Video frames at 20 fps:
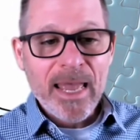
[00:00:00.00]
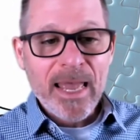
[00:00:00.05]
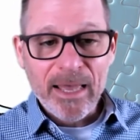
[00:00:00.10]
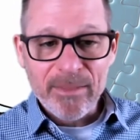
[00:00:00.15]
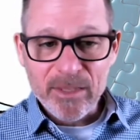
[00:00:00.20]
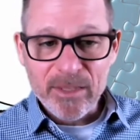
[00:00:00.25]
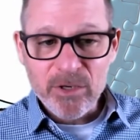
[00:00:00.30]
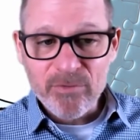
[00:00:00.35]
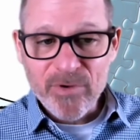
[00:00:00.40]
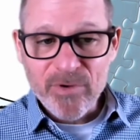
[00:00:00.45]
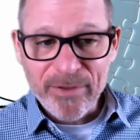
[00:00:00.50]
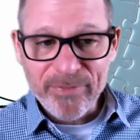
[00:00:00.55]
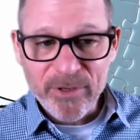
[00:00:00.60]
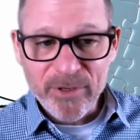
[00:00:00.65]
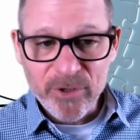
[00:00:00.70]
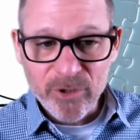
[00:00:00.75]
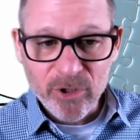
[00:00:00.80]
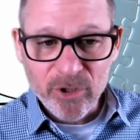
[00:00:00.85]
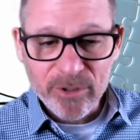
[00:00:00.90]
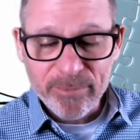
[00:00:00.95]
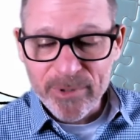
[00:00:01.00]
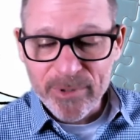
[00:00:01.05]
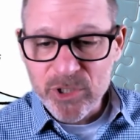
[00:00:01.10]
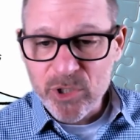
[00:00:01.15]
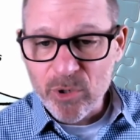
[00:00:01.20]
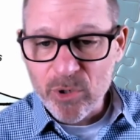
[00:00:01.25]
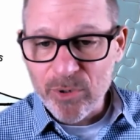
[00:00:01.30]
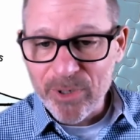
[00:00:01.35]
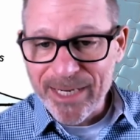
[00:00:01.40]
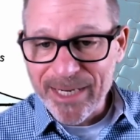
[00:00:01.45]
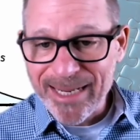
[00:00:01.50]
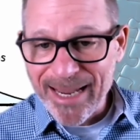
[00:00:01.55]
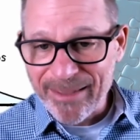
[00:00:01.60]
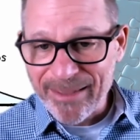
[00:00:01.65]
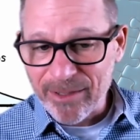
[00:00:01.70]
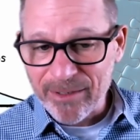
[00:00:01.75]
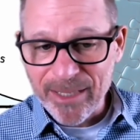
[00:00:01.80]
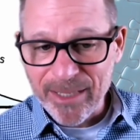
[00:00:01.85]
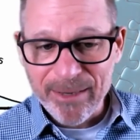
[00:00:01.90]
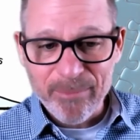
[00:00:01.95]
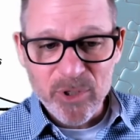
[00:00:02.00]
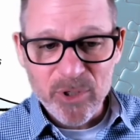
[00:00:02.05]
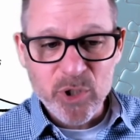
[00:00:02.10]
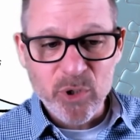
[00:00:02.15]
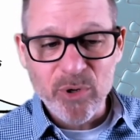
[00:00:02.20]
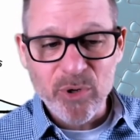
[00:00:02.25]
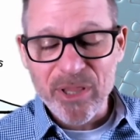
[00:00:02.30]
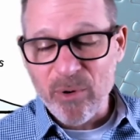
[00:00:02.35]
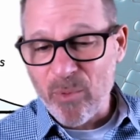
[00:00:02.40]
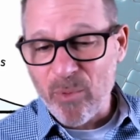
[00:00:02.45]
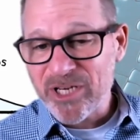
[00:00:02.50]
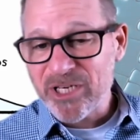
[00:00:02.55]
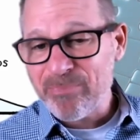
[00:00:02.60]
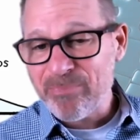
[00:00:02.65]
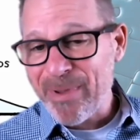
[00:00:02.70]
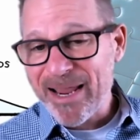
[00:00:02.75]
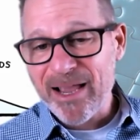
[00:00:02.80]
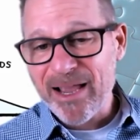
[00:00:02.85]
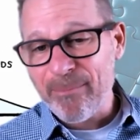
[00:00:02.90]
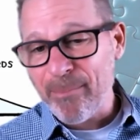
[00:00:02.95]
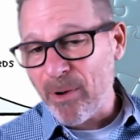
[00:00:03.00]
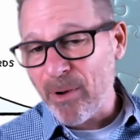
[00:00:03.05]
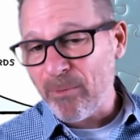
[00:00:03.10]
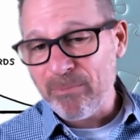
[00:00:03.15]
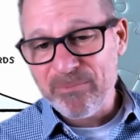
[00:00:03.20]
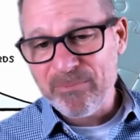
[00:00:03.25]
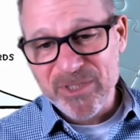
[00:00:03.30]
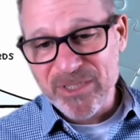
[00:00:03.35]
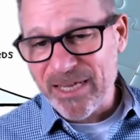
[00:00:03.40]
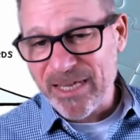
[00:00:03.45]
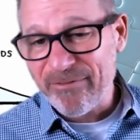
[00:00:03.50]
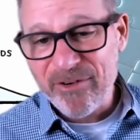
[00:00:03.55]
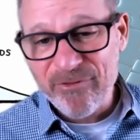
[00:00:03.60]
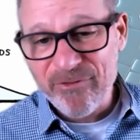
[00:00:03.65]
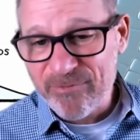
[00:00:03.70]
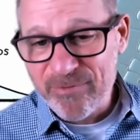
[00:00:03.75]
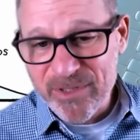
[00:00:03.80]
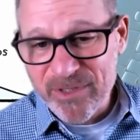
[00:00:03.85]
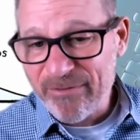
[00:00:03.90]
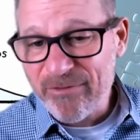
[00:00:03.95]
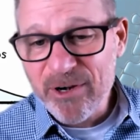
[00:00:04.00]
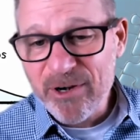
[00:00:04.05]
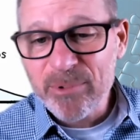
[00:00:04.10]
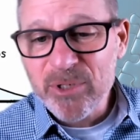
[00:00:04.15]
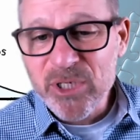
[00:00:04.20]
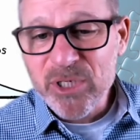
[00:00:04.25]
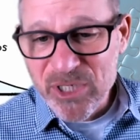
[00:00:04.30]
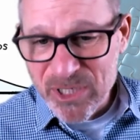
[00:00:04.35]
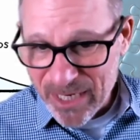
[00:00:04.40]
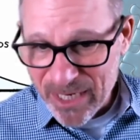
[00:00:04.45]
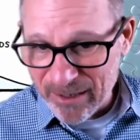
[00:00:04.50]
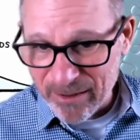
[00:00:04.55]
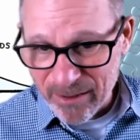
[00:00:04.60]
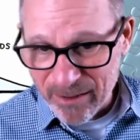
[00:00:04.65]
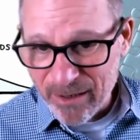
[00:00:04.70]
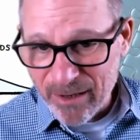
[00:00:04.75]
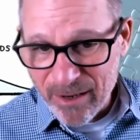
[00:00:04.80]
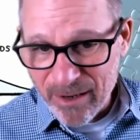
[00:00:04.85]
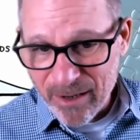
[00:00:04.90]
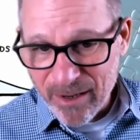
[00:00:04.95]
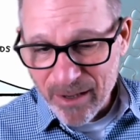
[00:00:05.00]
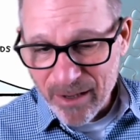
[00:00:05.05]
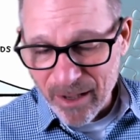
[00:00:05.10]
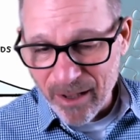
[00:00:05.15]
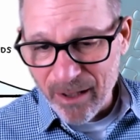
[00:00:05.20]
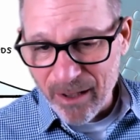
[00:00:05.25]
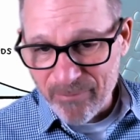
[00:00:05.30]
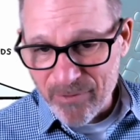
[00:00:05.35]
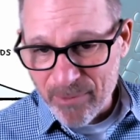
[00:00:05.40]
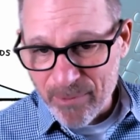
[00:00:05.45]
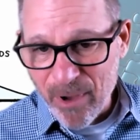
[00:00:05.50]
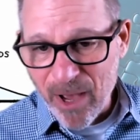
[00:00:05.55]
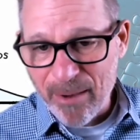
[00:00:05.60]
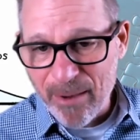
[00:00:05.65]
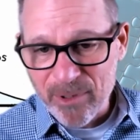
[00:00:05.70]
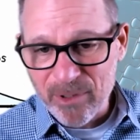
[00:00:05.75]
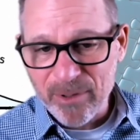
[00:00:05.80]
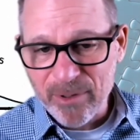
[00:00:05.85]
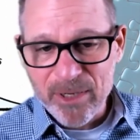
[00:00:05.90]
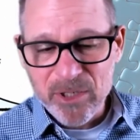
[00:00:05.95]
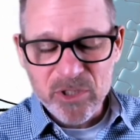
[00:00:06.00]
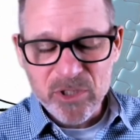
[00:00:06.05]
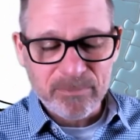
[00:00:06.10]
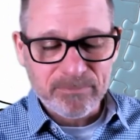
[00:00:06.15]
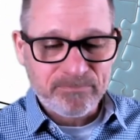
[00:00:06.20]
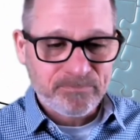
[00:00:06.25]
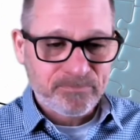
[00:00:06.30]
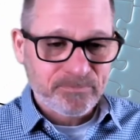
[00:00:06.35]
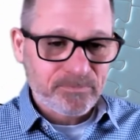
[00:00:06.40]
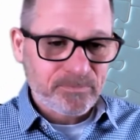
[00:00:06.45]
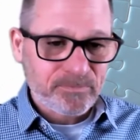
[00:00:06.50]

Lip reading: And then you've got the early majority and the late majority, which make up about 70% of the population.